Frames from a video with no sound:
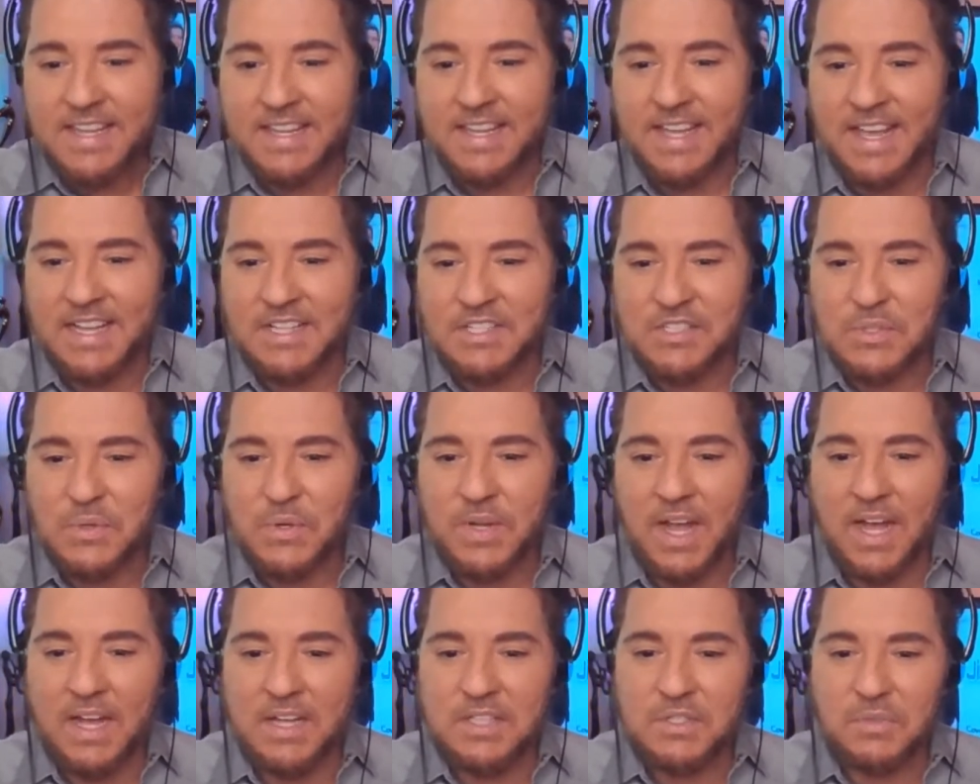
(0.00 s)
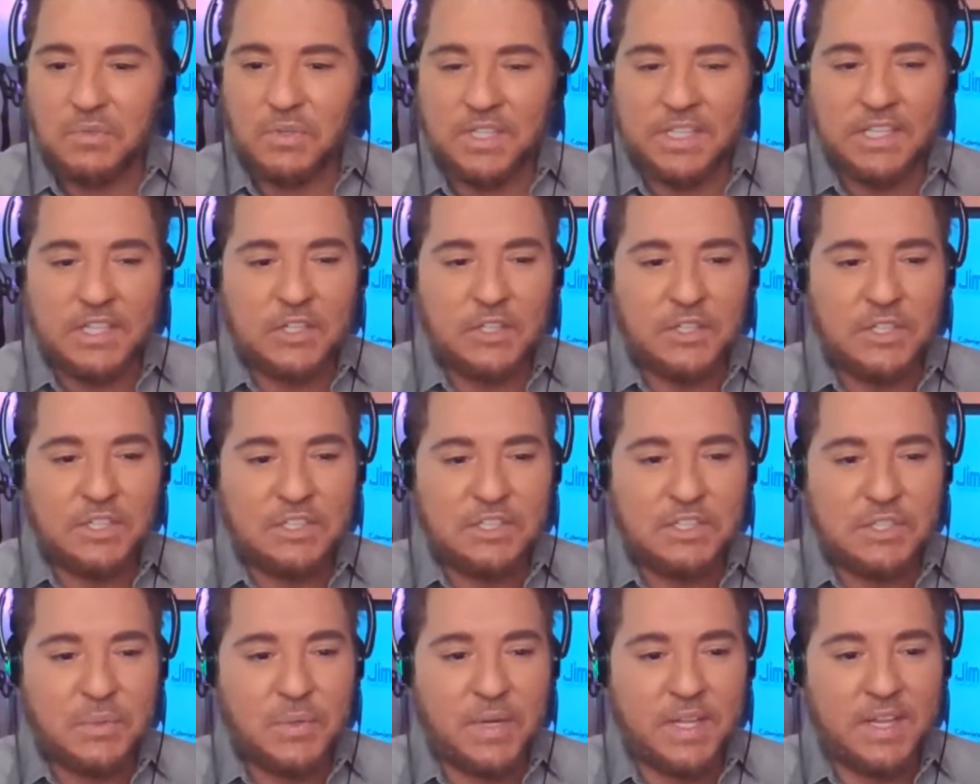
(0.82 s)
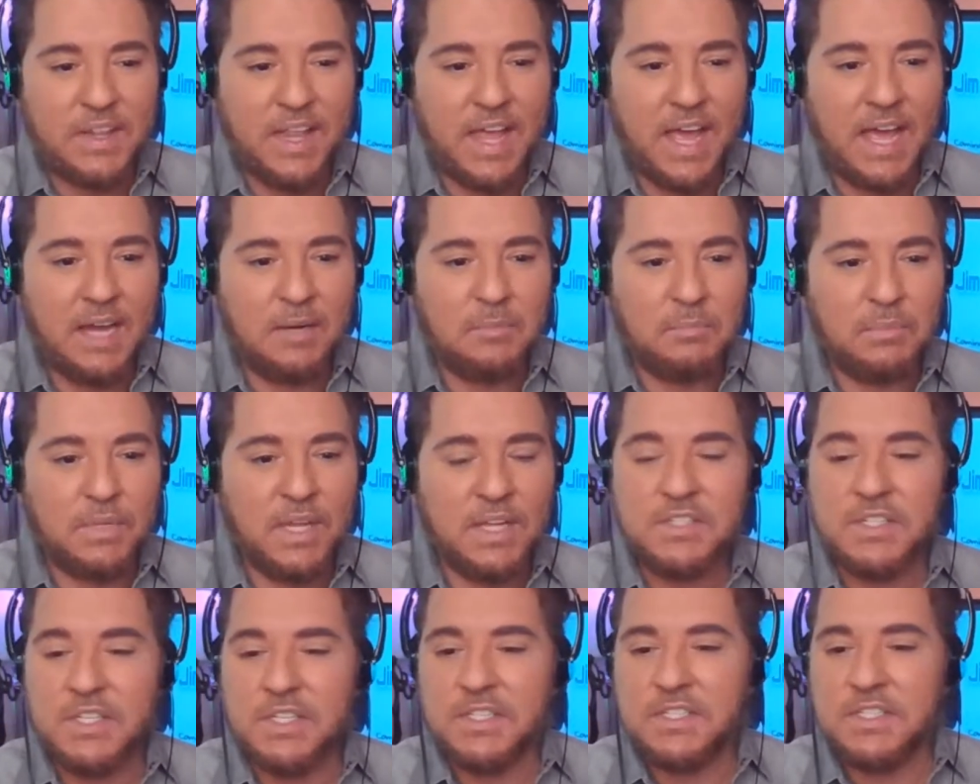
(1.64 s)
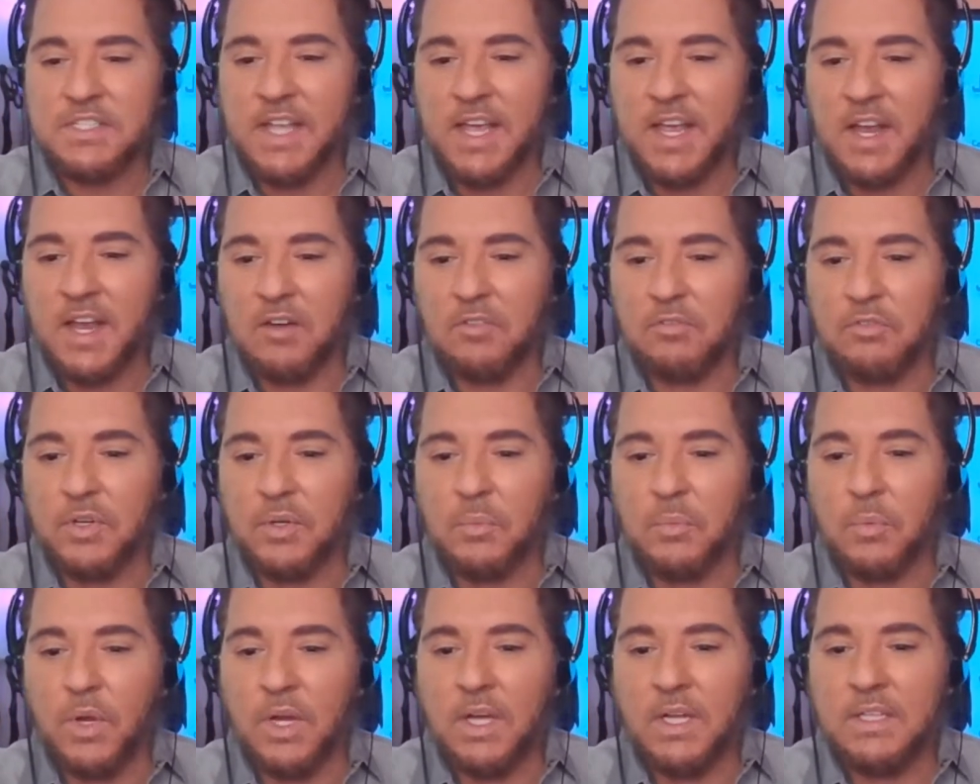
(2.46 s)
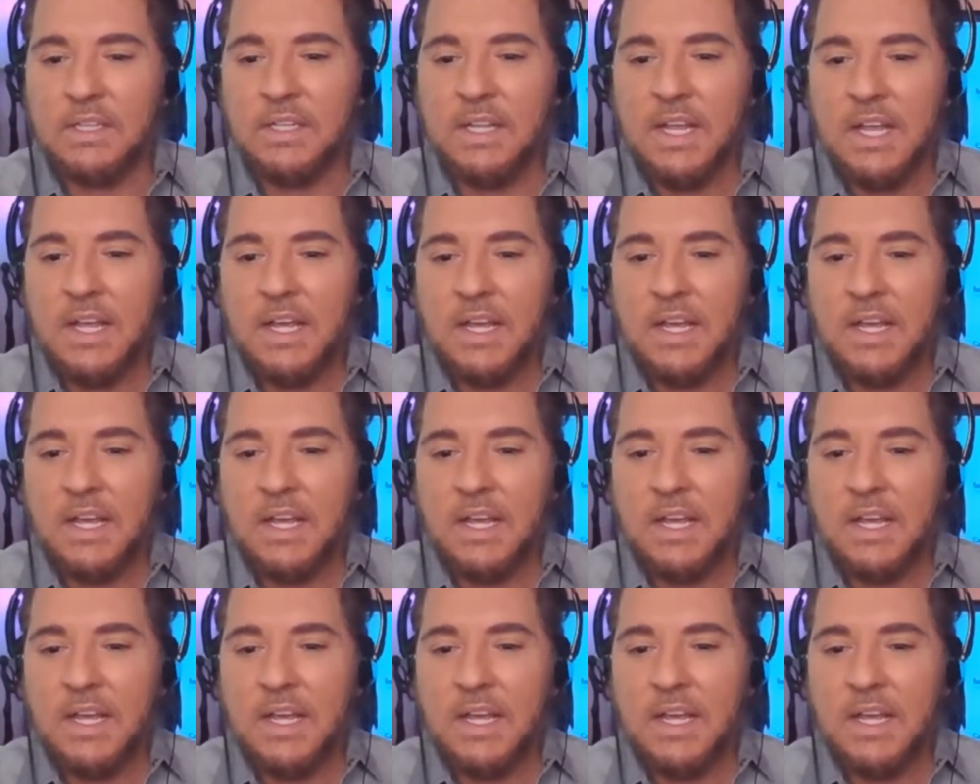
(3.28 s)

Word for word: Yes, you guys are really good at doing that. Blessings to everyone.